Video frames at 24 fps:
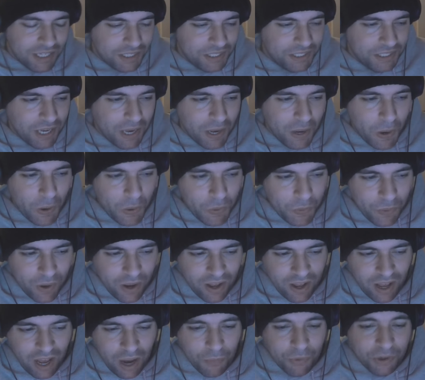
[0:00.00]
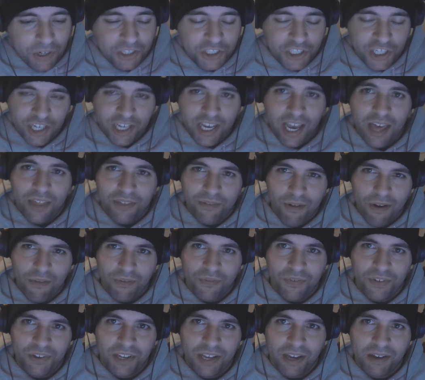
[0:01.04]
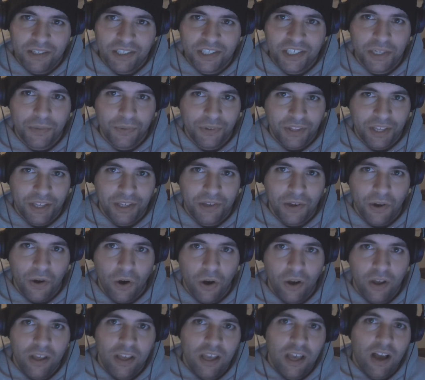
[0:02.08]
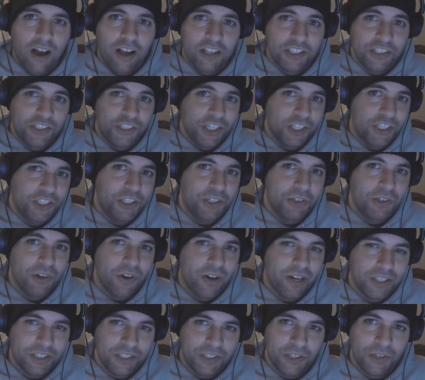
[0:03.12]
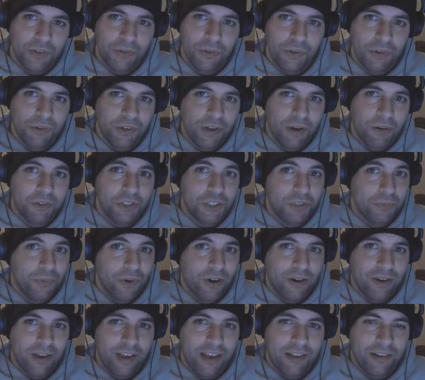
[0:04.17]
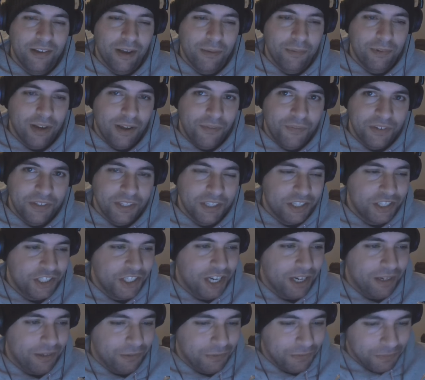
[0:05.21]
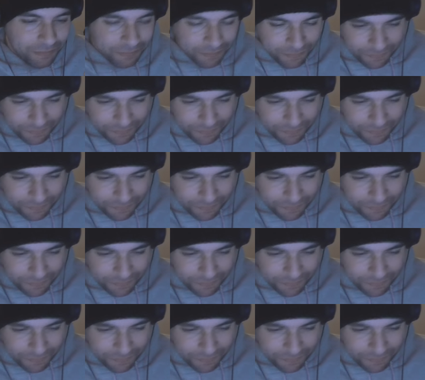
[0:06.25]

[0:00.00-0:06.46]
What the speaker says: So I want to check out their other videos, see what they got. I suggest you guys do. Who knows, you might end up loving this channel.